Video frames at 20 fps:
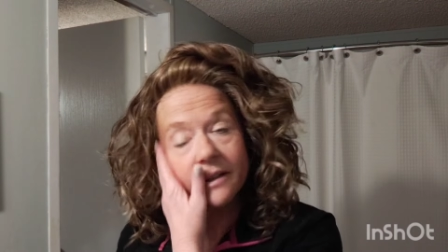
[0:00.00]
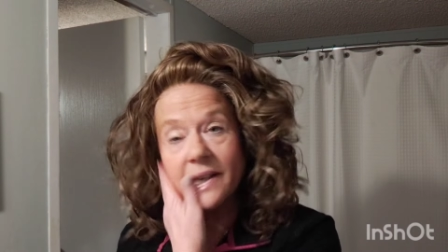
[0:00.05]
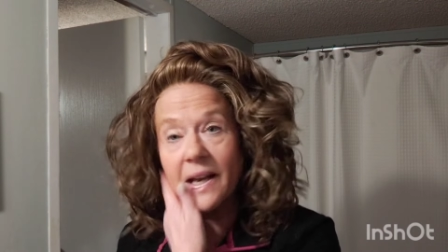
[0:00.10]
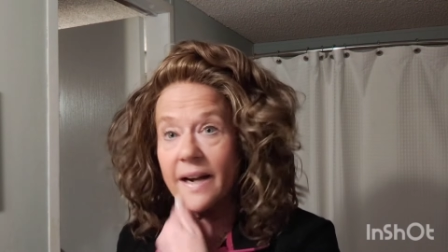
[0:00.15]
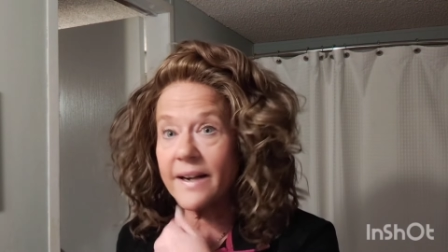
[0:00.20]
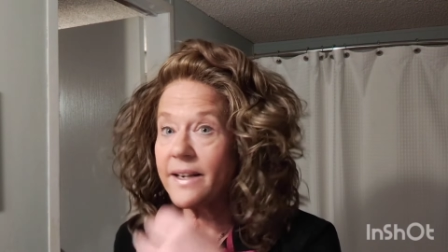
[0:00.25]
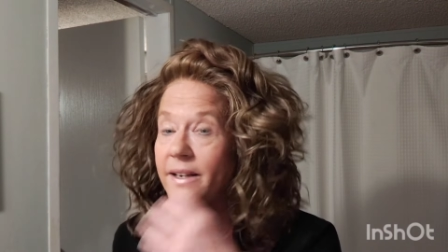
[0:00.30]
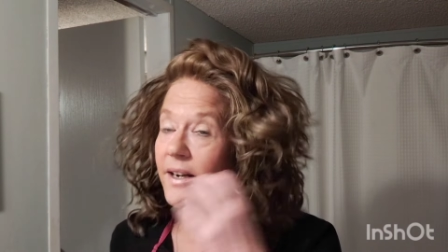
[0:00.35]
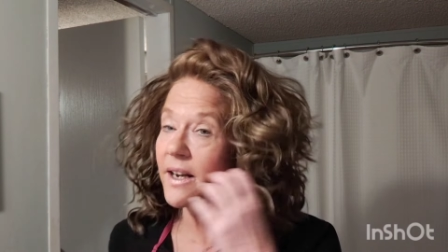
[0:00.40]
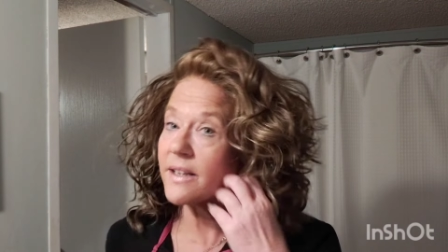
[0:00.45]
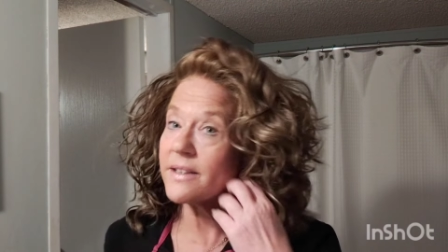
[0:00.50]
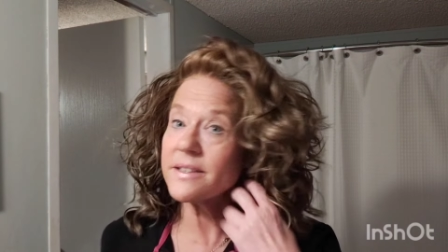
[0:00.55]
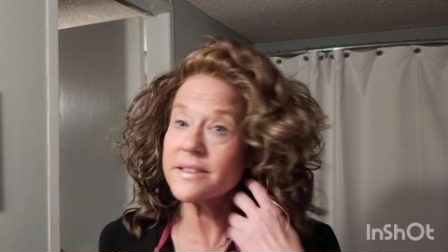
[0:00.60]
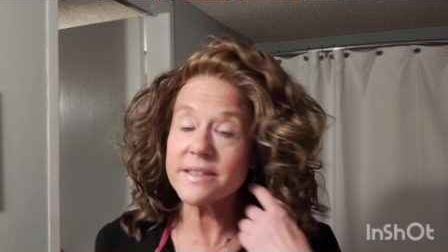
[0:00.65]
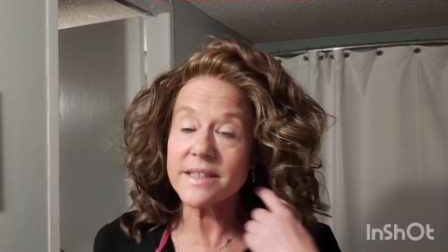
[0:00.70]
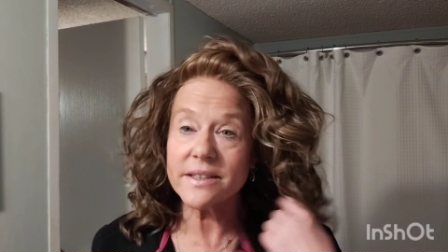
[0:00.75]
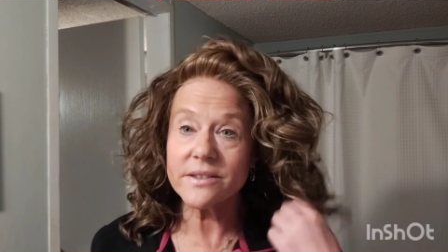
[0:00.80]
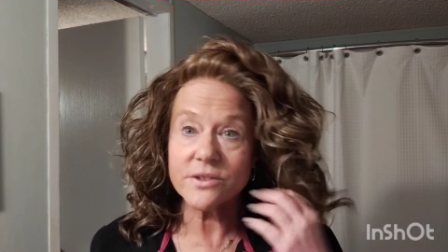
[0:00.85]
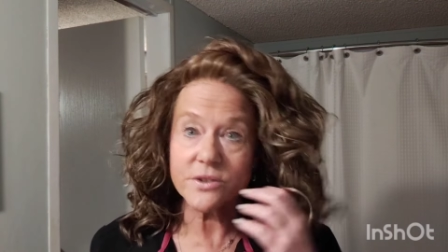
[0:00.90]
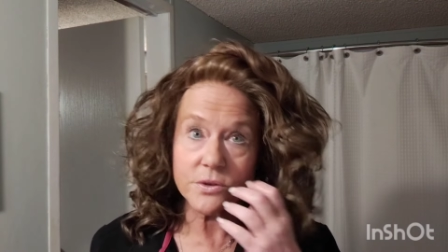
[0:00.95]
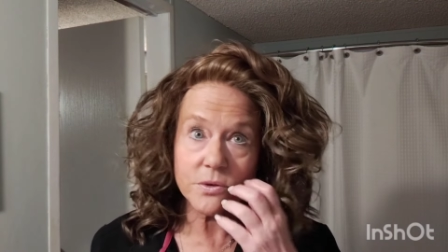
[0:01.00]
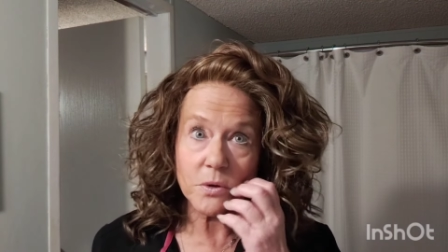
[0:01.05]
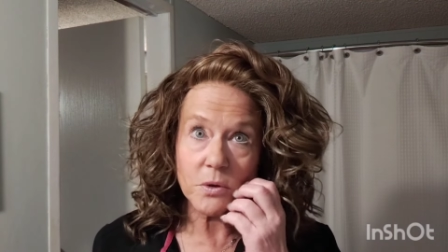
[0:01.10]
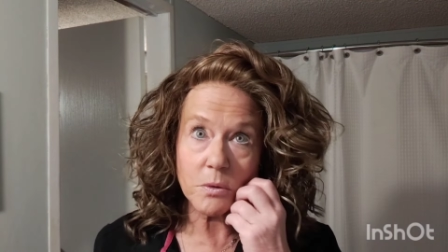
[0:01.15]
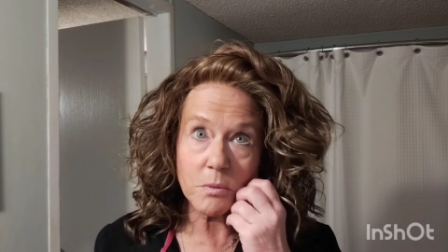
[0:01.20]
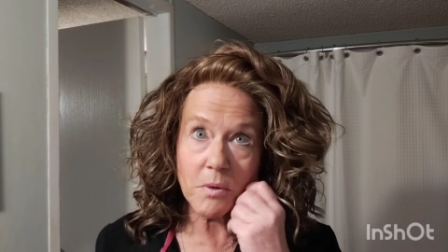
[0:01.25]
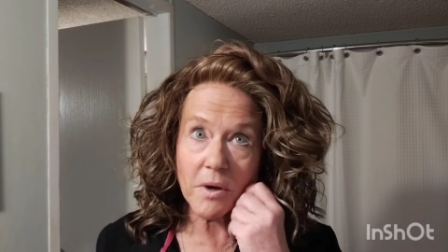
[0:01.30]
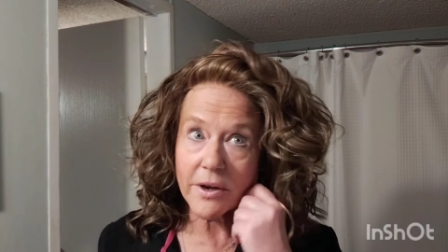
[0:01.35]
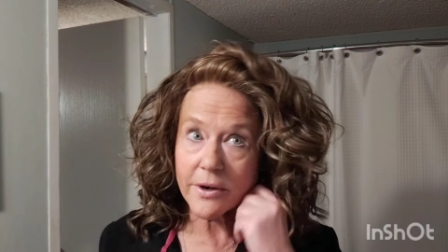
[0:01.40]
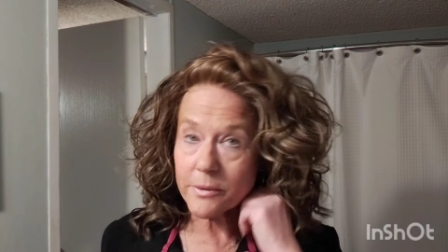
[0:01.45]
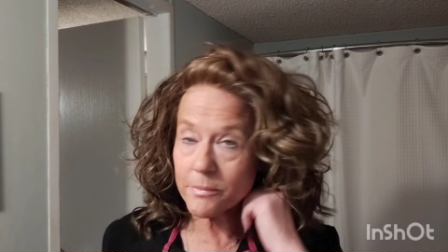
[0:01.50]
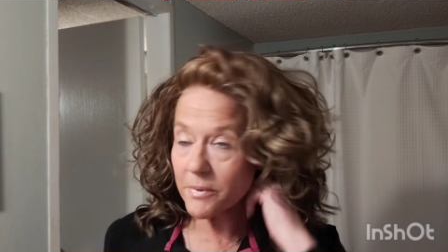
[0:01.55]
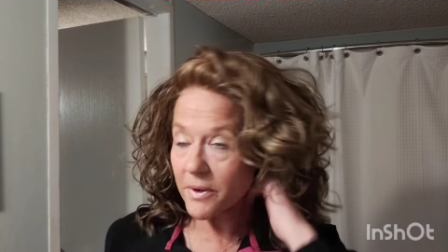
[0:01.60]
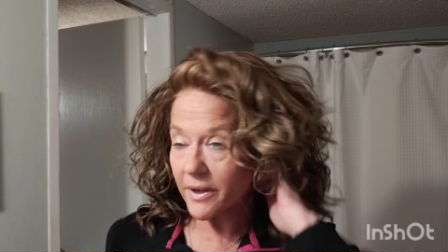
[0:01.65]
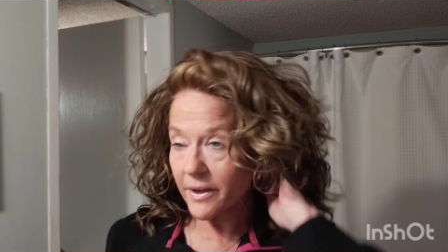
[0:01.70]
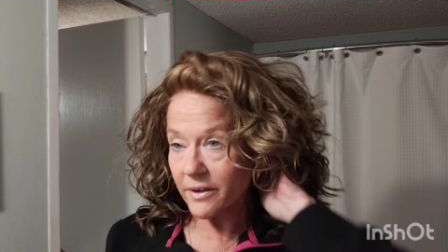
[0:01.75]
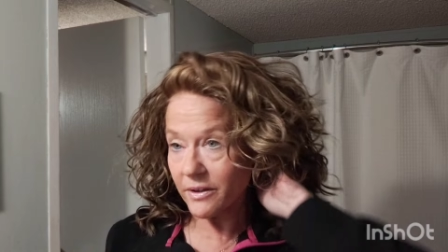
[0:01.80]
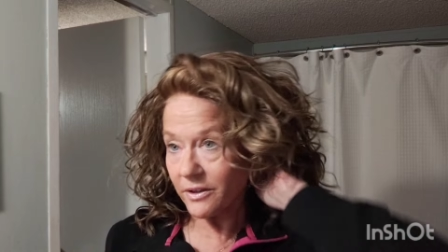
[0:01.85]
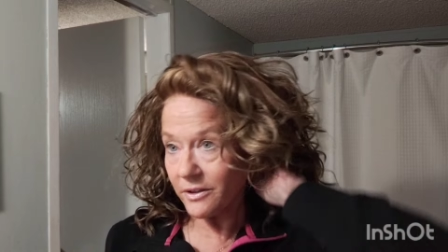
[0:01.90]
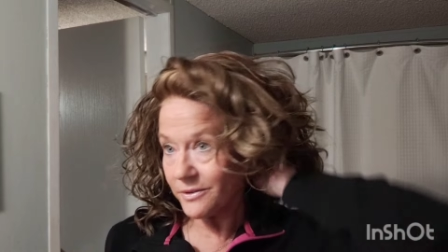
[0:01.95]
99 cent store water
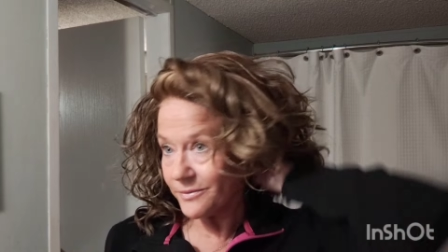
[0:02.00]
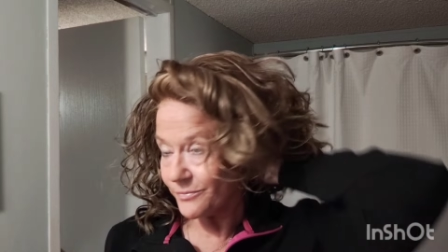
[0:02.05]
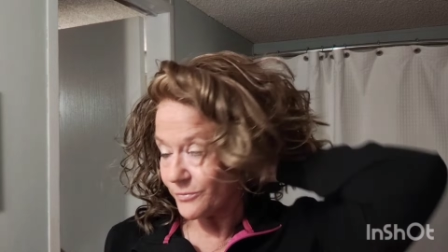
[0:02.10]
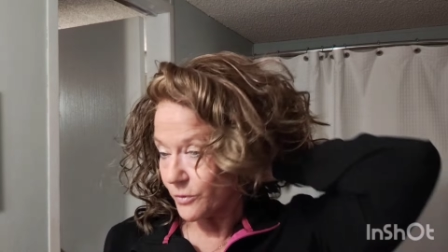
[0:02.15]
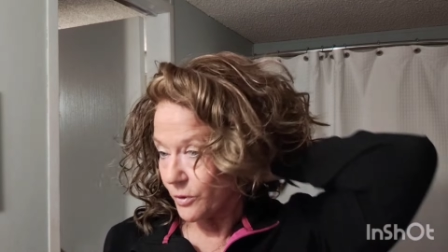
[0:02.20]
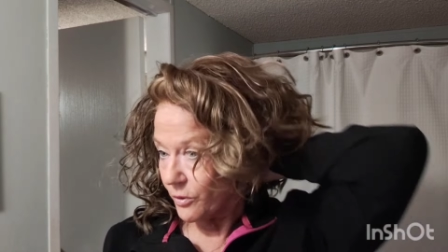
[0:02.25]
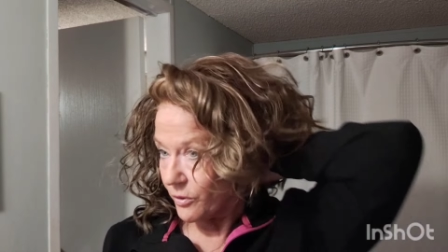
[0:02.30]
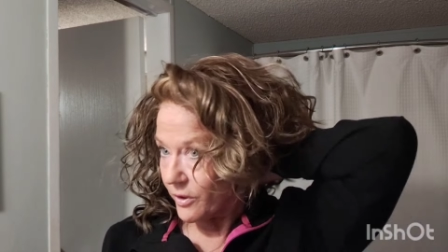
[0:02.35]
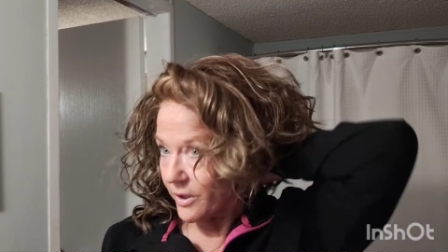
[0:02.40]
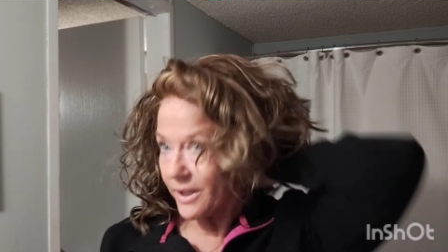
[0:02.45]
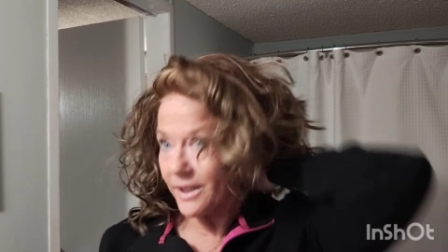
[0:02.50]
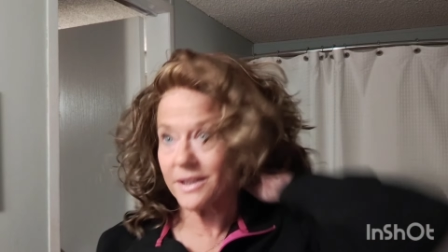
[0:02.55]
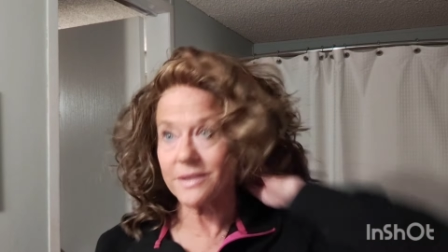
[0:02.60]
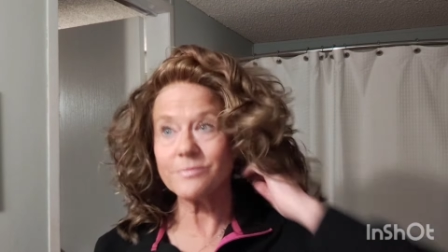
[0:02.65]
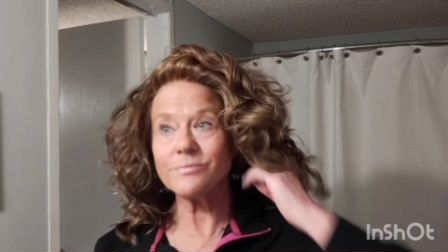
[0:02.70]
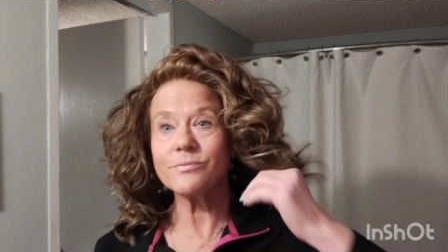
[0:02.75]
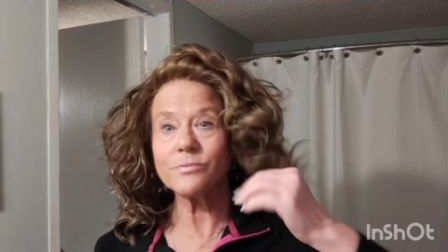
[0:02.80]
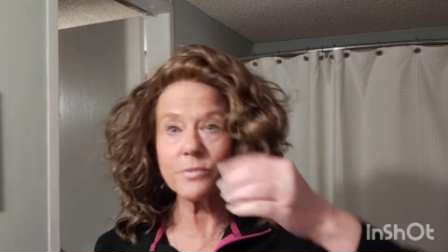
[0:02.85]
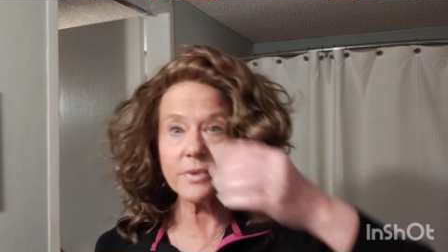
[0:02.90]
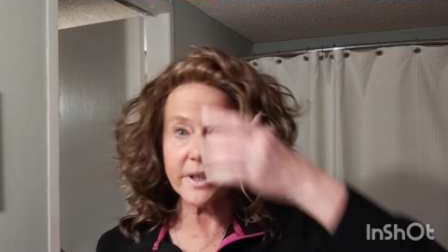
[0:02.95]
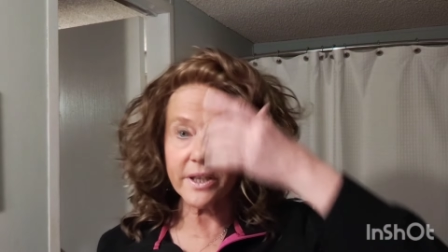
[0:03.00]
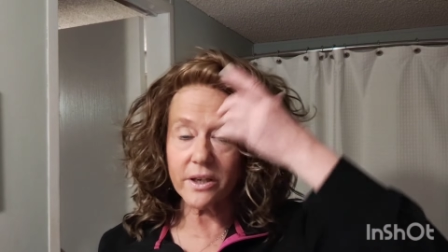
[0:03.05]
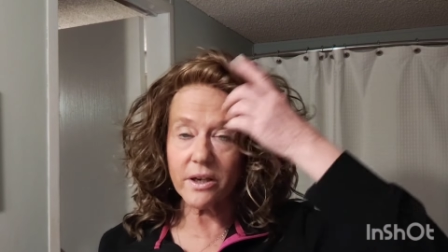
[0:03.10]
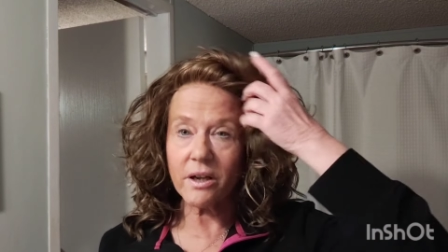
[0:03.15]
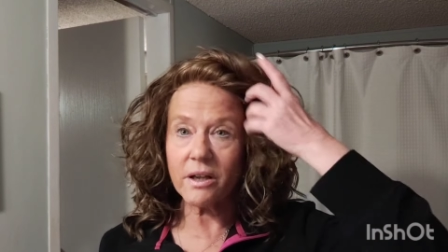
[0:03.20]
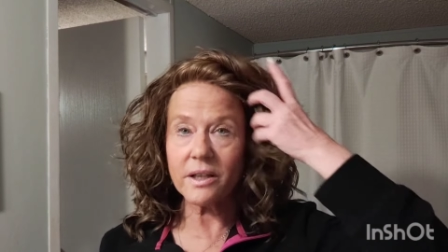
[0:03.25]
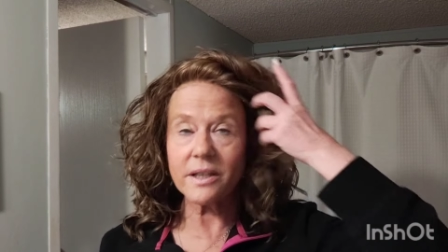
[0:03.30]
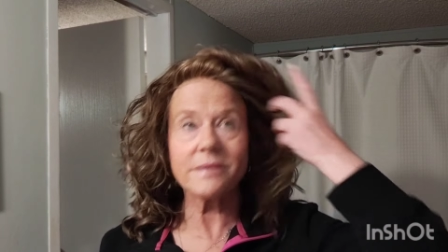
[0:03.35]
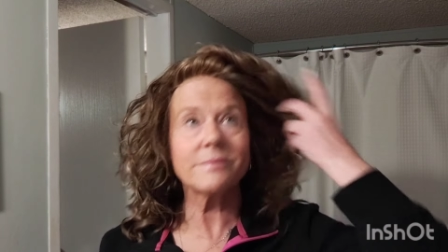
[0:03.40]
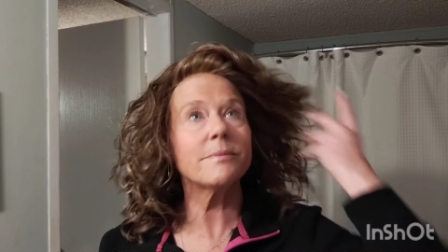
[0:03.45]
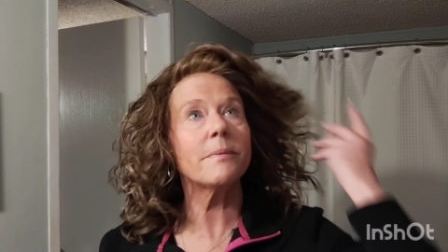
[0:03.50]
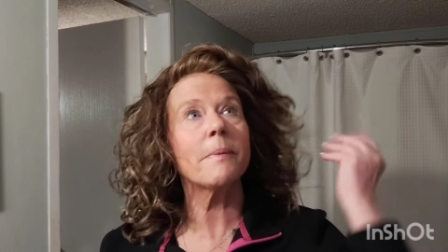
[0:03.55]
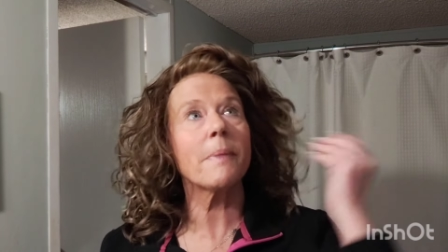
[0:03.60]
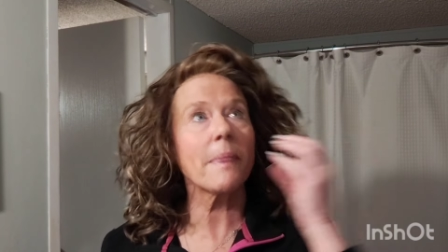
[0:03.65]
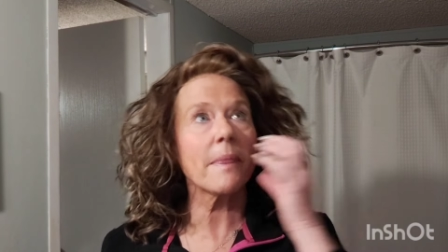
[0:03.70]
bottle or a, what do you call it?